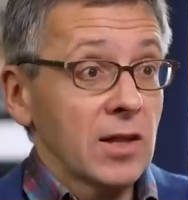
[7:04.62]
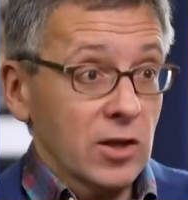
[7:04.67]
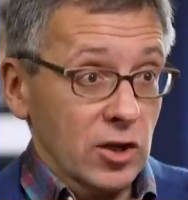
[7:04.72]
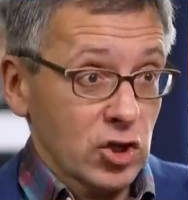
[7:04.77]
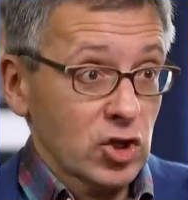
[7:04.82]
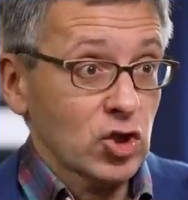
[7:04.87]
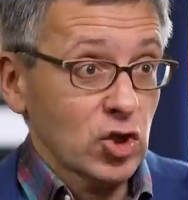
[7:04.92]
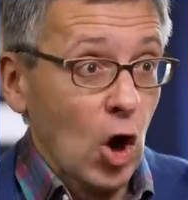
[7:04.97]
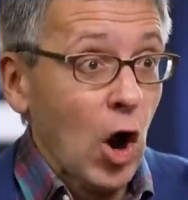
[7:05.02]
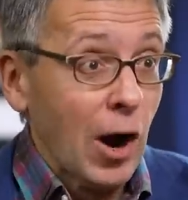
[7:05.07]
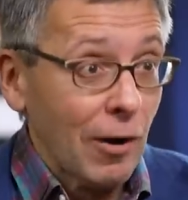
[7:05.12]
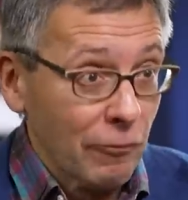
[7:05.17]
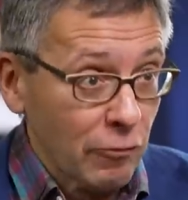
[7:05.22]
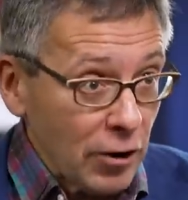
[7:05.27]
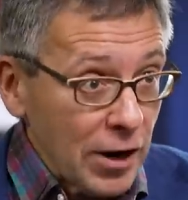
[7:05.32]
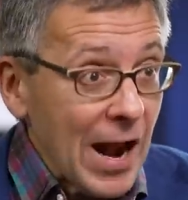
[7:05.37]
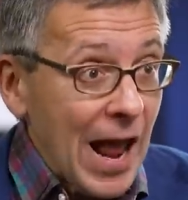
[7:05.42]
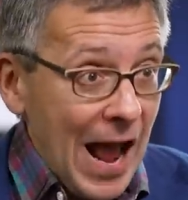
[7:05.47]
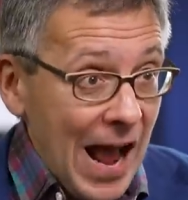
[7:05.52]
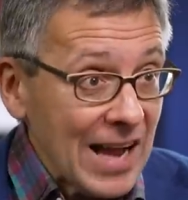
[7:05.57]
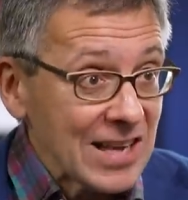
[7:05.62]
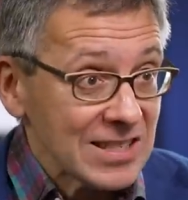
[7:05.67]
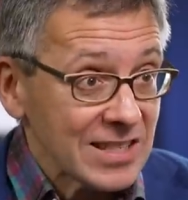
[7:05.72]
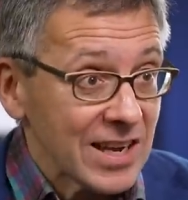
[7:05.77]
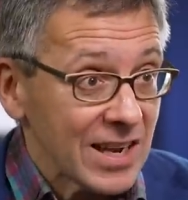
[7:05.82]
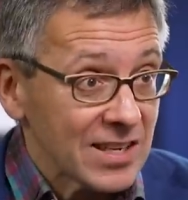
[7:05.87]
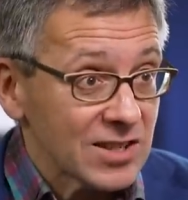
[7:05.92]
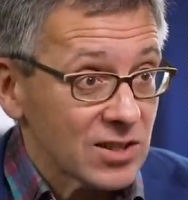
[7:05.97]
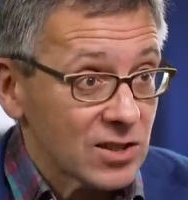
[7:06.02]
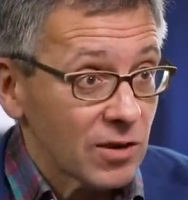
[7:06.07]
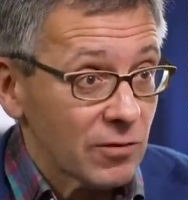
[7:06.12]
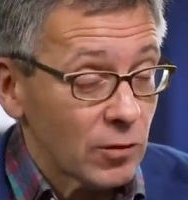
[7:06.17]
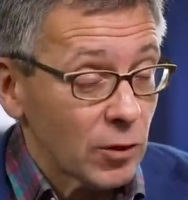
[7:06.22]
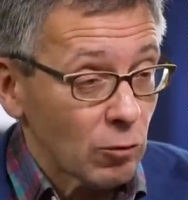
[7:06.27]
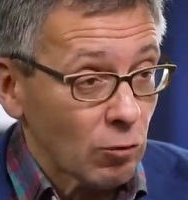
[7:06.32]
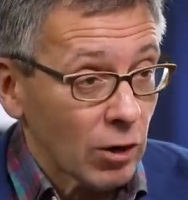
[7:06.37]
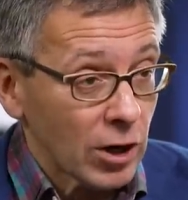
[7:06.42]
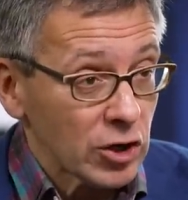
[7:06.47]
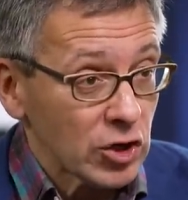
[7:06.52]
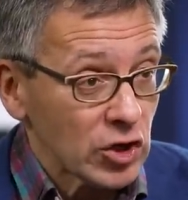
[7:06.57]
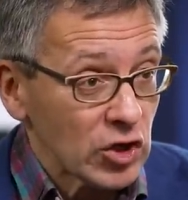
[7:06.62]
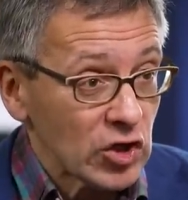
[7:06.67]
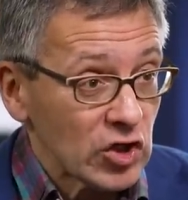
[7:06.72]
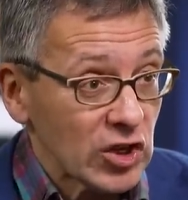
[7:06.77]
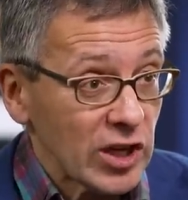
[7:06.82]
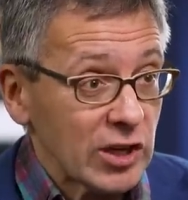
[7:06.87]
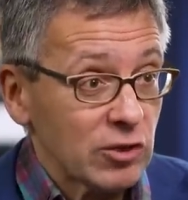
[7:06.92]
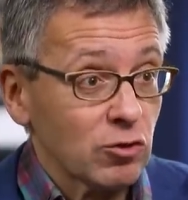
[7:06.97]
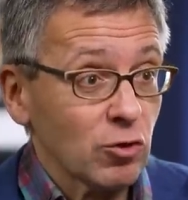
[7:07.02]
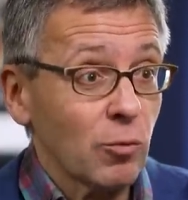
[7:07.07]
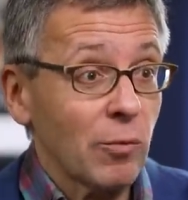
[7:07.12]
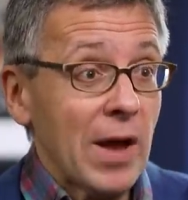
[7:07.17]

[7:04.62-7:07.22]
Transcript: the sovereign assets of the Russian central